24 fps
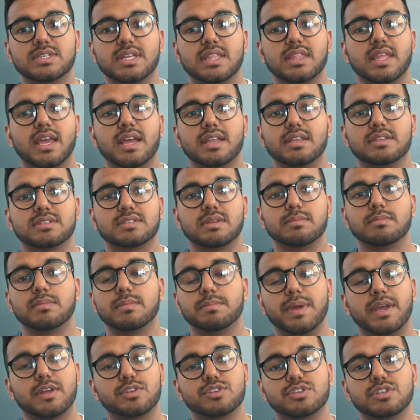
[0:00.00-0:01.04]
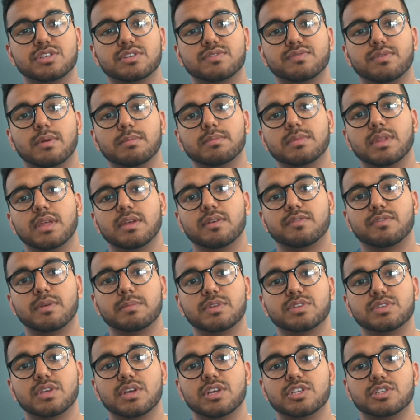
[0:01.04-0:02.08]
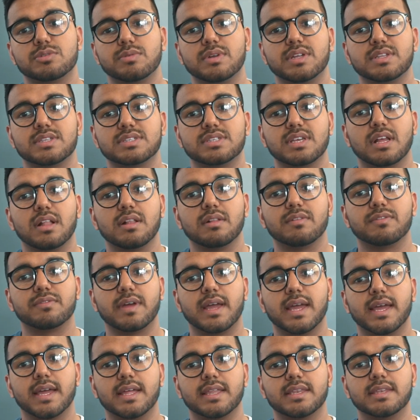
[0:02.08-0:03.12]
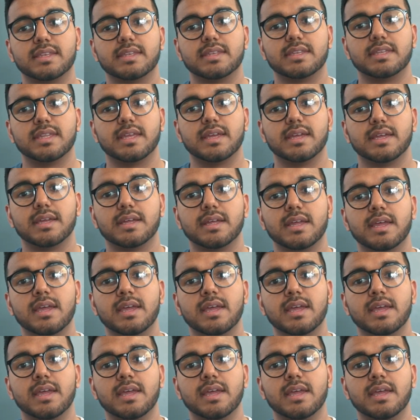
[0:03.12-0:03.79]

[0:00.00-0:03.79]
and had some pictures from the surgery itself. And